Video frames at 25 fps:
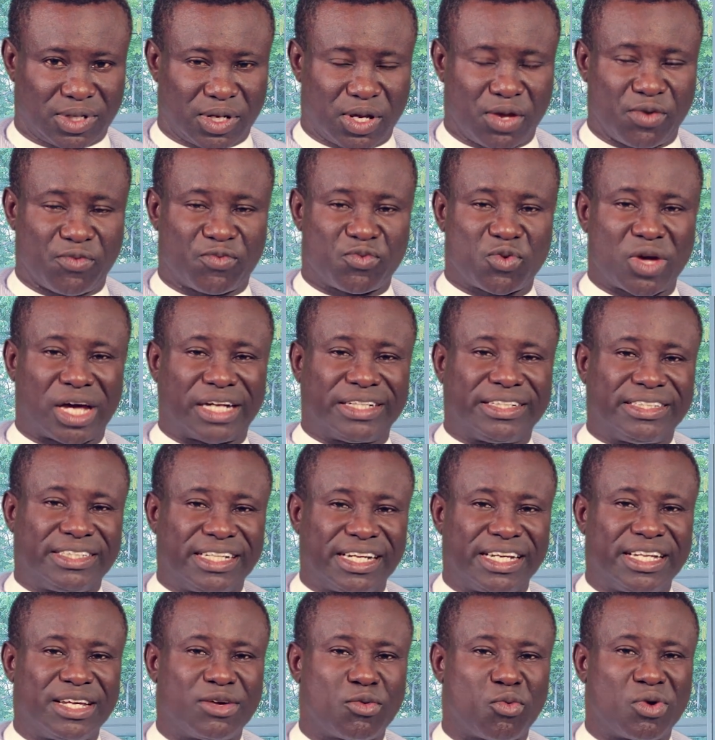If you are
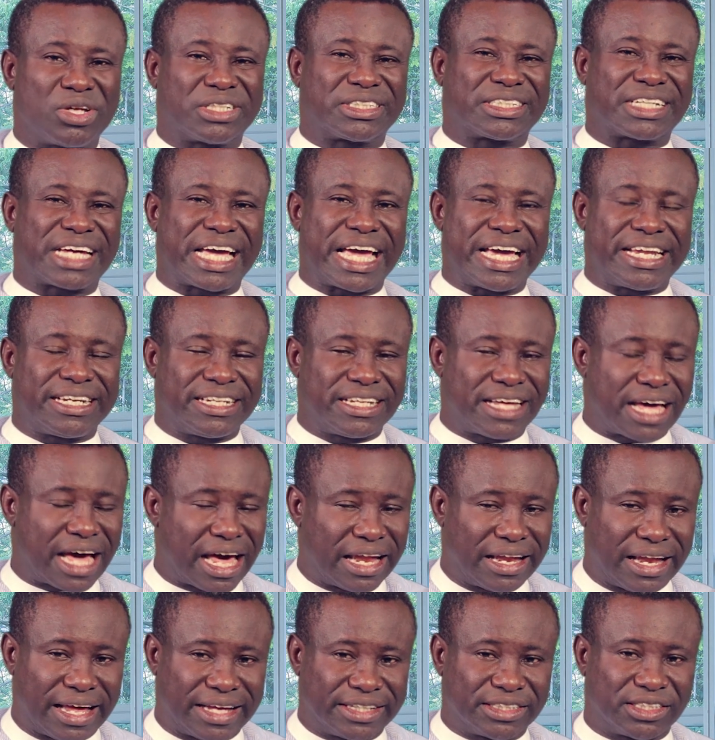dealing with any
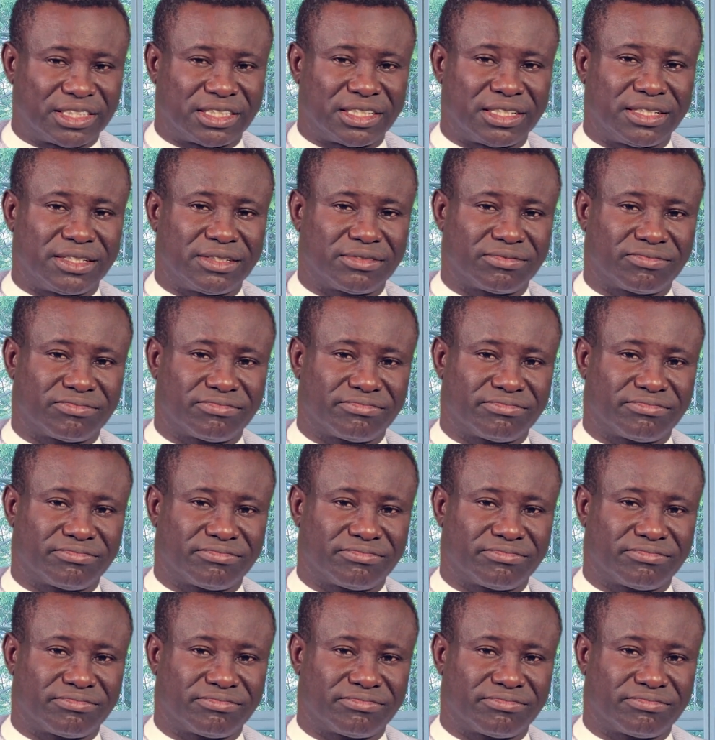allergy,